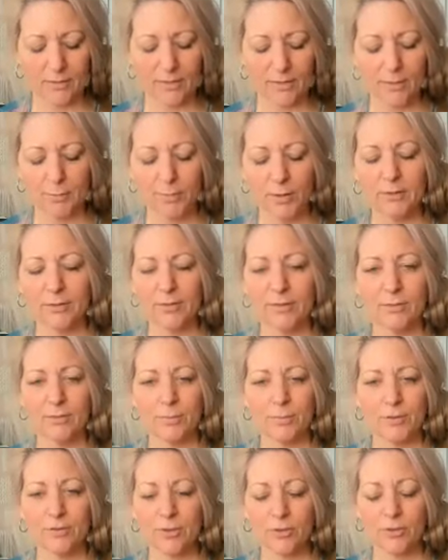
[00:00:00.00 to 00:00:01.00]
the abundance,
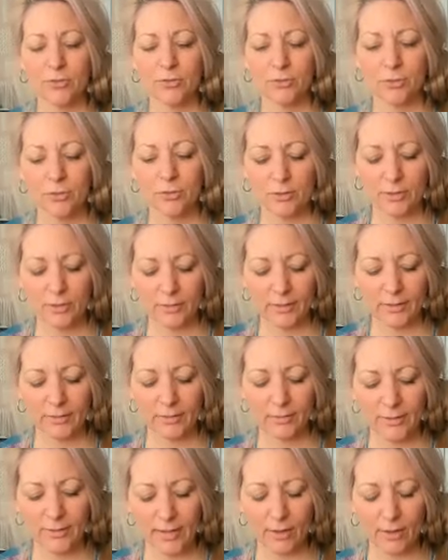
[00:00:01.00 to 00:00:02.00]
but it's also
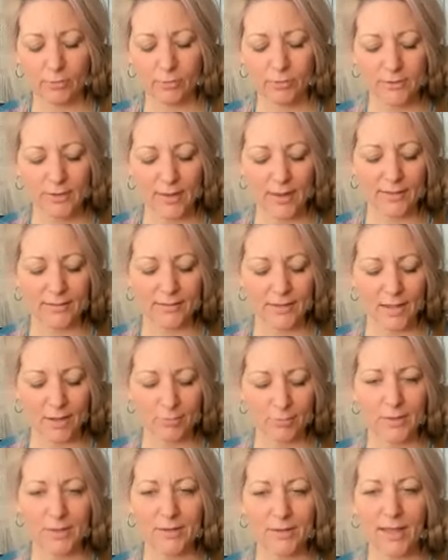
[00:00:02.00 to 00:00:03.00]
clearing out debt,
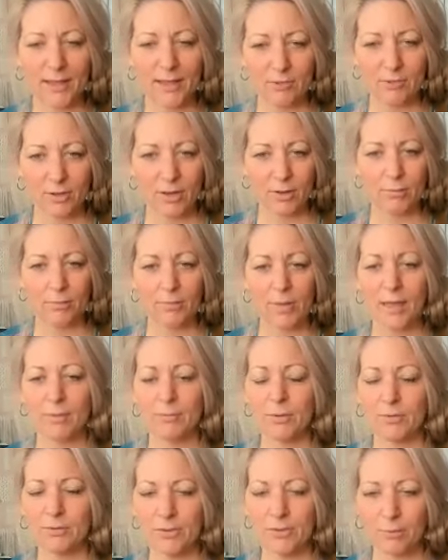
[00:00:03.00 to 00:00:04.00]
not being angry, not
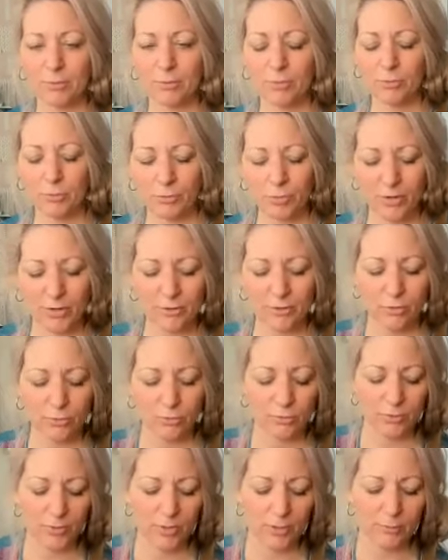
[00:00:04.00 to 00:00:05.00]
mad, but stop trying
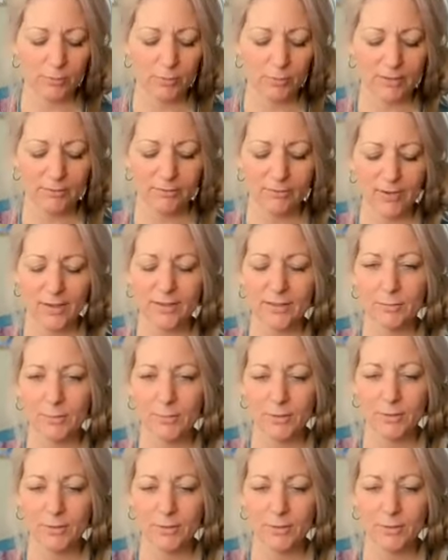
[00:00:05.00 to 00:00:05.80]
to fill up life on the